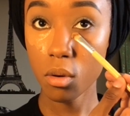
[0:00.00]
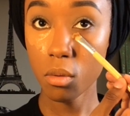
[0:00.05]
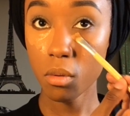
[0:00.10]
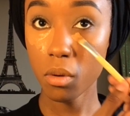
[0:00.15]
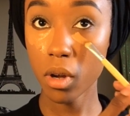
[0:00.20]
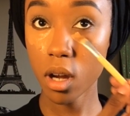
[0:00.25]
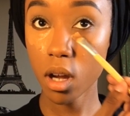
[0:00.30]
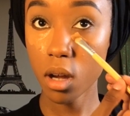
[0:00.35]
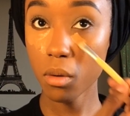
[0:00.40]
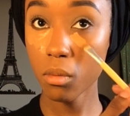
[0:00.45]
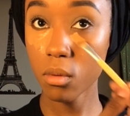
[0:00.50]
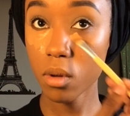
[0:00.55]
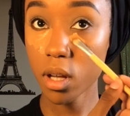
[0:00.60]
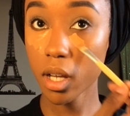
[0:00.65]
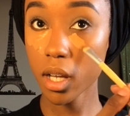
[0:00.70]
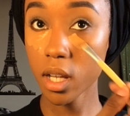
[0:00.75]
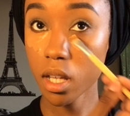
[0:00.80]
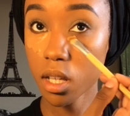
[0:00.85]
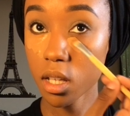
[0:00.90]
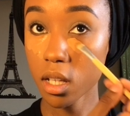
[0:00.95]
where I
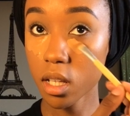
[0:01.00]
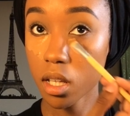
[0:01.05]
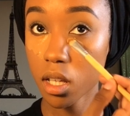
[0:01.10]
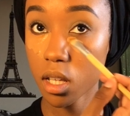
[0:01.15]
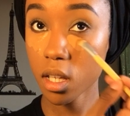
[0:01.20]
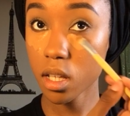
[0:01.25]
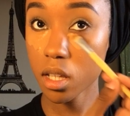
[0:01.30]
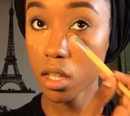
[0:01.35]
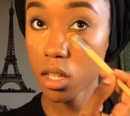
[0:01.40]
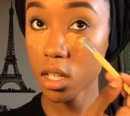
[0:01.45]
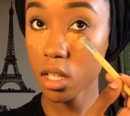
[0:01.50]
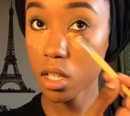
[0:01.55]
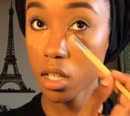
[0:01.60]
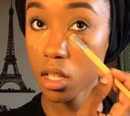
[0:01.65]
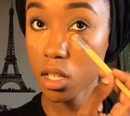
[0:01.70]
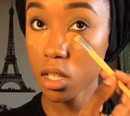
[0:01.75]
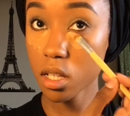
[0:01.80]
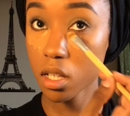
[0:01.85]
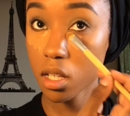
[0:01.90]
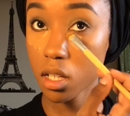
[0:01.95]
want it and
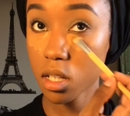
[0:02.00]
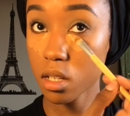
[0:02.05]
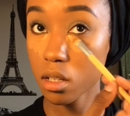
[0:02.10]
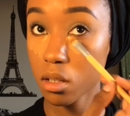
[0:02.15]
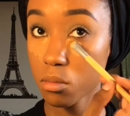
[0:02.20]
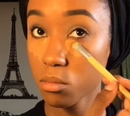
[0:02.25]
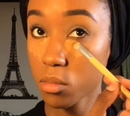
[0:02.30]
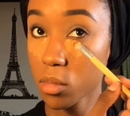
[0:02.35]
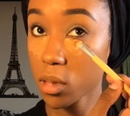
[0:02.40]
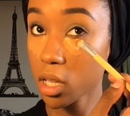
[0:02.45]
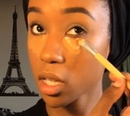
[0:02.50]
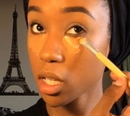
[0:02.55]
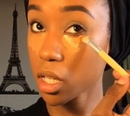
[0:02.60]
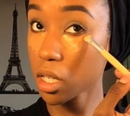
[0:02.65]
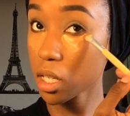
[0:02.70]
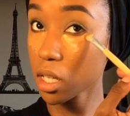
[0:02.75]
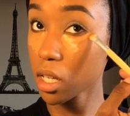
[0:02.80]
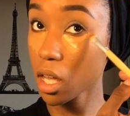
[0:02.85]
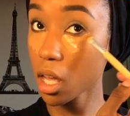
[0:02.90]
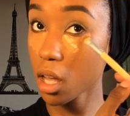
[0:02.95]
then
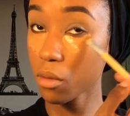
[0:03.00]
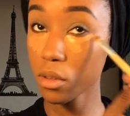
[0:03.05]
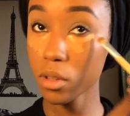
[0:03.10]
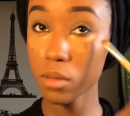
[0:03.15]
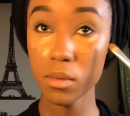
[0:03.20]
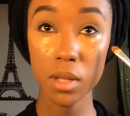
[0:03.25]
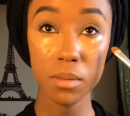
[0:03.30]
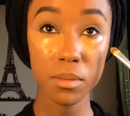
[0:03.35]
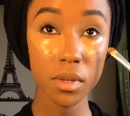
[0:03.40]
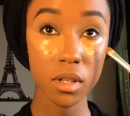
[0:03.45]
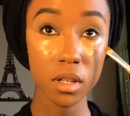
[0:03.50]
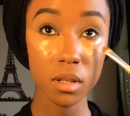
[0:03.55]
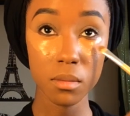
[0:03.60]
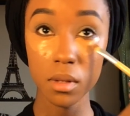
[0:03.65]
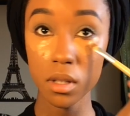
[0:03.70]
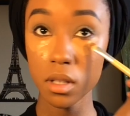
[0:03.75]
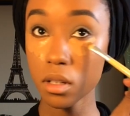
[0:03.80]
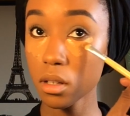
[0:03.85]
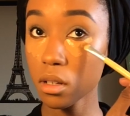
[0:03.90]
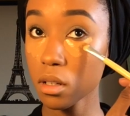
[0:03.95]
blend it out with my beauty
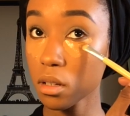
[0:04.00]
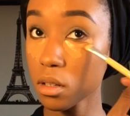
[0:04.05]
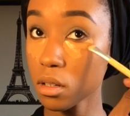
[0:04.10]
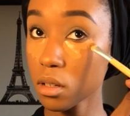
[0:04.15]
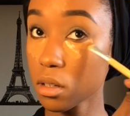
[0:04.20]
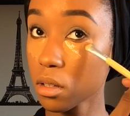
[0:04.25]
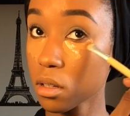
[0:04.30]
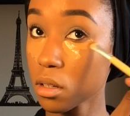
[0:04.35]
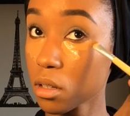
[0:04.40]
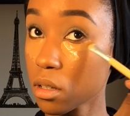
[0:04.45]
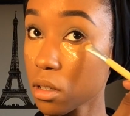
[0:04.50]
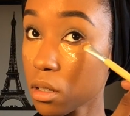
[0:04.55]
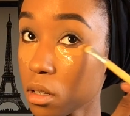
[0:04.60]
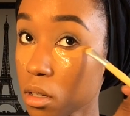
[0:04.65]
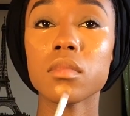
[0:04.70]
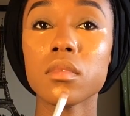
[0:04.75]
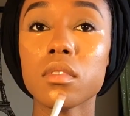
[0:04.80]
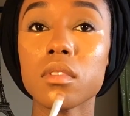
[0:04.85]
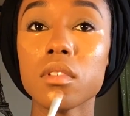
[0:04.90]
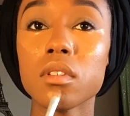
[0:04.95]
blender.
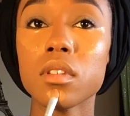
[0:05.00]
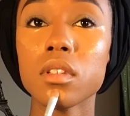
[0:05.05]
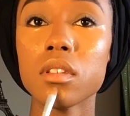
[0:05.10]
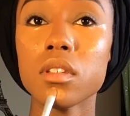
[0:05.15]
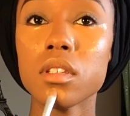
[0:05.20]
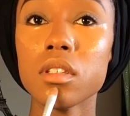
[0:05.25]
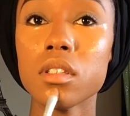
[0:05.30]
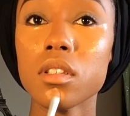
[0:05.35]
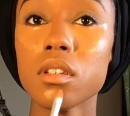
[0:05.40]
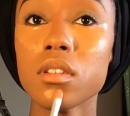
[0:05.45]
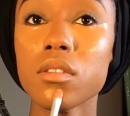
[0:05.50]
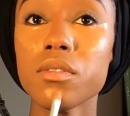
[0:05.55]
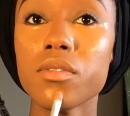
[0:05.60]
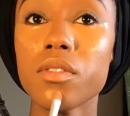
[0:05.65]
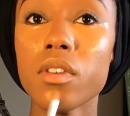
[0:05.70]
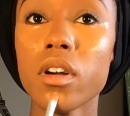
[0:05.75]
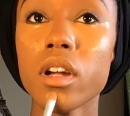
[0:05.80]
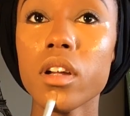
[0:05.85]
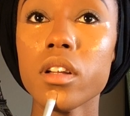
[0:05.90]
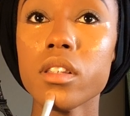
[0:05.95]
So
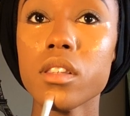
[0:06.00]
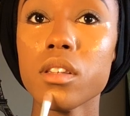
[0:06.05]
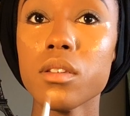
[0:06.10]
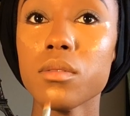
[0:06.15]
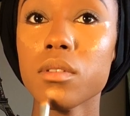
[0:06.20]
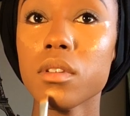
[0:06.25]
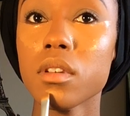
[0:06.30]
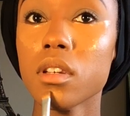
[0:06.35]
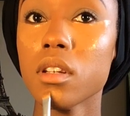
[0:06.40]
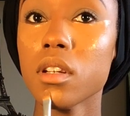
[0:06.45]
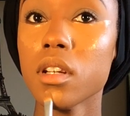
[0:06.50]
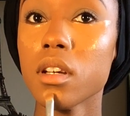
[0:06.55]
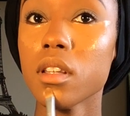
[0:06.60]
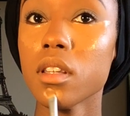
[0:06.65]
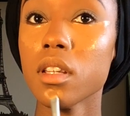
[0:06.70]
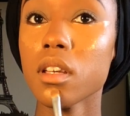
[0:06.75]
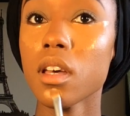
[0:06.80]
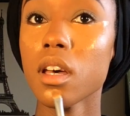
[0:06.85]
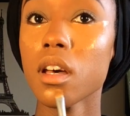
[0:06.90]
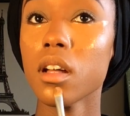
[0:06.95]
far so good
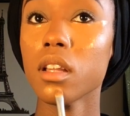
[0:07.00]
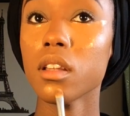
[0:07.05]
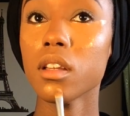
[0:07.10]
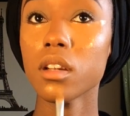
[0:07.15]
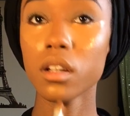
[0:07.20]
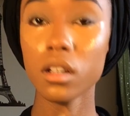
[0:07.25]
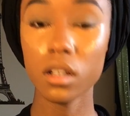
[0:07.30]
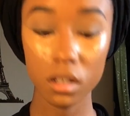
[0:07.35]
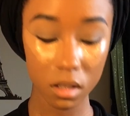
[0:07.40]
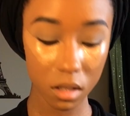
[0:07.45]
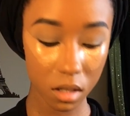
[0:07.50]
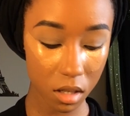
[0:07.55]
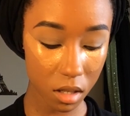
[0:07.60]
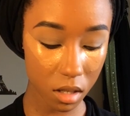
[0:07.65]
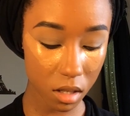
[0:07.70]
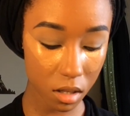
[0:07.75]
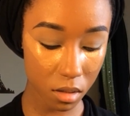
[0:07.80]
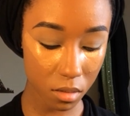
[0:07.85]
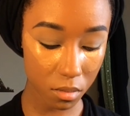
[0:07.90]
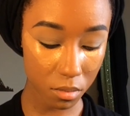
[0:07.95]
on the color.
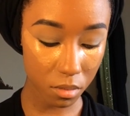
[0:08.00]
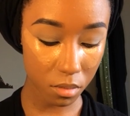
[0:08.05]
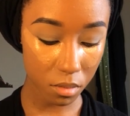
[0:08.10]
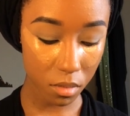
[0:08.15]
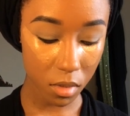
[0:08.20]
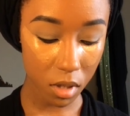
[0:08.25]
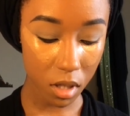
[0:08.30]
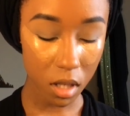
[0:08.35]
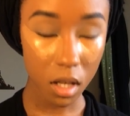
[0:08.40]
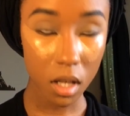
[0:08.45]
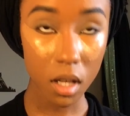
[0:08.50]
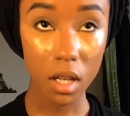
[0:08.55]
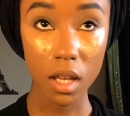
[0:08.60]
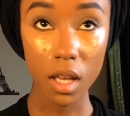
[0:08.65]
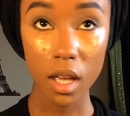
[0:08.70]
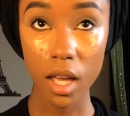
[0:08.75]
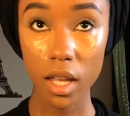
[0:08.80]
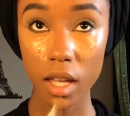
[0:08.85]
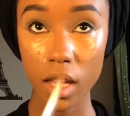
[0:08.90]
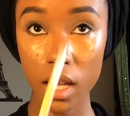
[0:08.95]
Um,
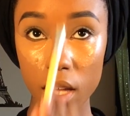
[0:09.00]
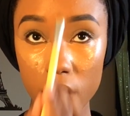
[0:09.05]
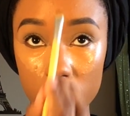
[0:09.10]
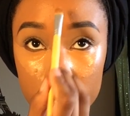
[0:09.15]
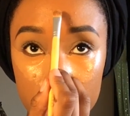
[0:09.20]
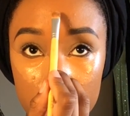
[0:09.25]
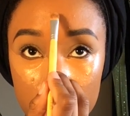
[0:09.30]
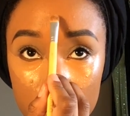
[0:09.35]
I can't